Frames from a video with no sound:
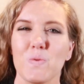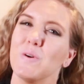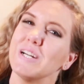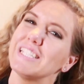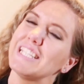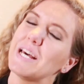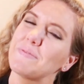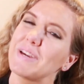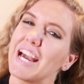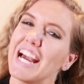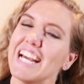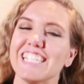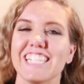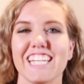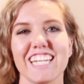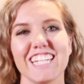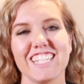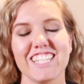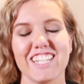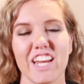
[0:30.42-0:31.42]
What's up,
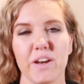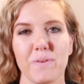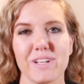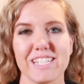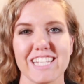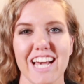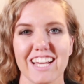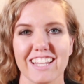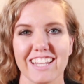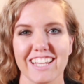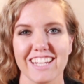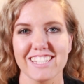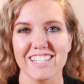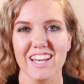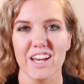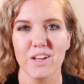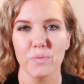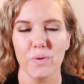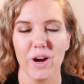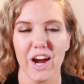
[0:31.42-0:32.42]
guys? It's Jenna with Dog
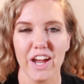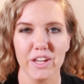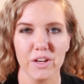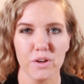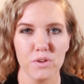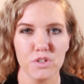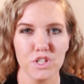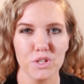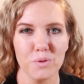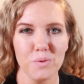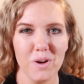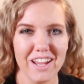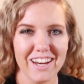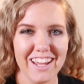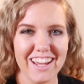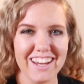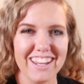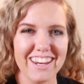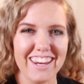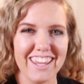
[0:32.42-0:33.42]
Liaison, where I coach you
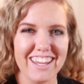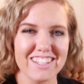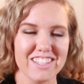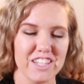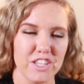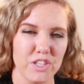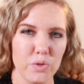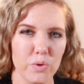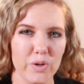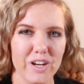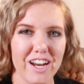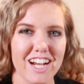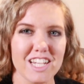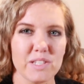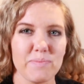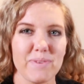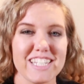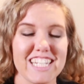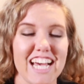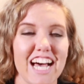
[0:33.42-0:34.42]
on how to enhance your
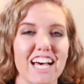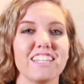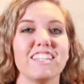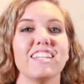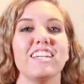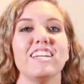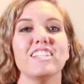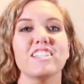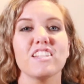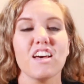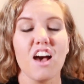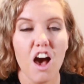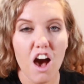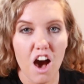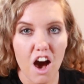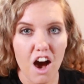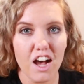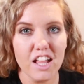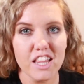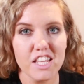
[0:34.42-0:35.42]
dog's mental health needs.
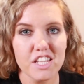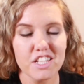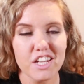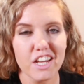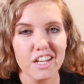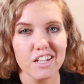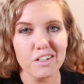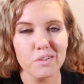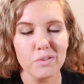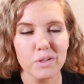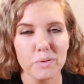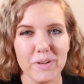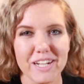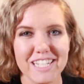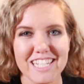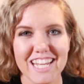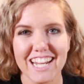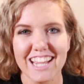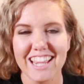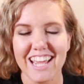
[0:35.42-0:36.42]
On this channel, we
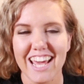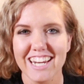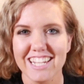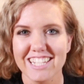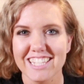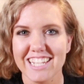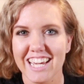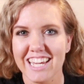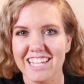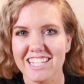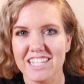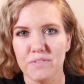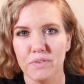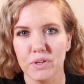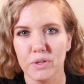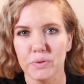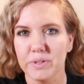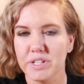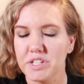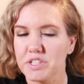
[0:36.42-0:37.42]
break down a lot of
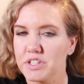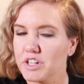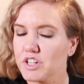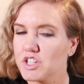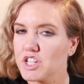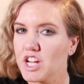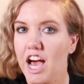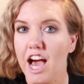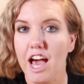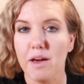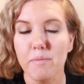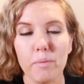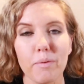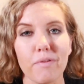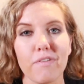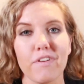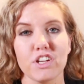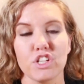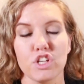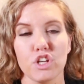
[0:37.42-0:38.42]
scientific research. I'm a
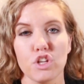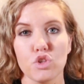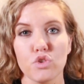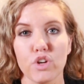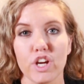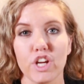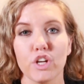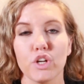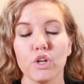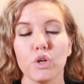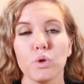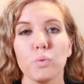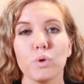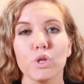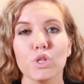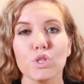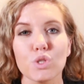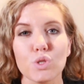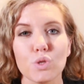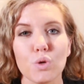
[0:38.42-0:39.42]
professional trainer who
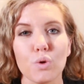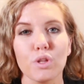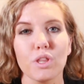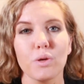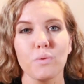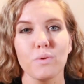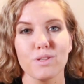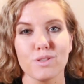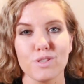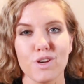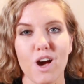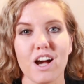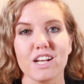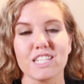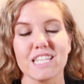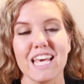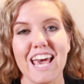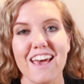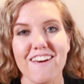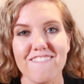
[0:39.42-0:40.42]
works solely with
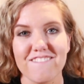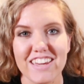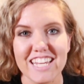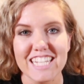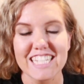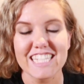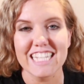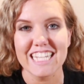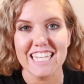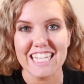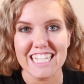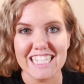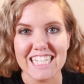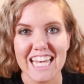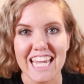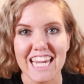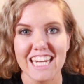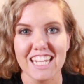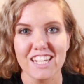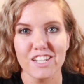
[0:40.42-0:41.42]
dogs facing
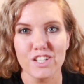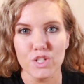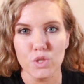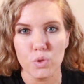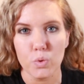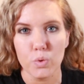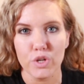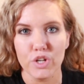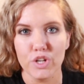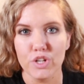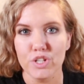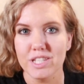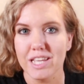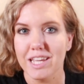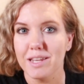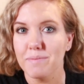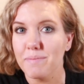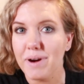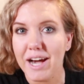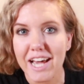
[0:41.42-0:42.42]
anxiety disorders.
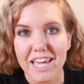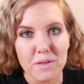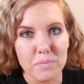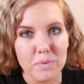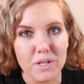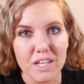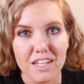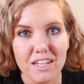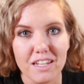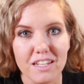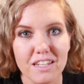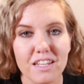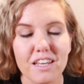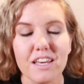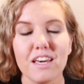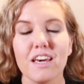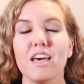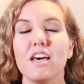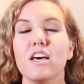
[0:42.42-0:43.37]
In my opinion,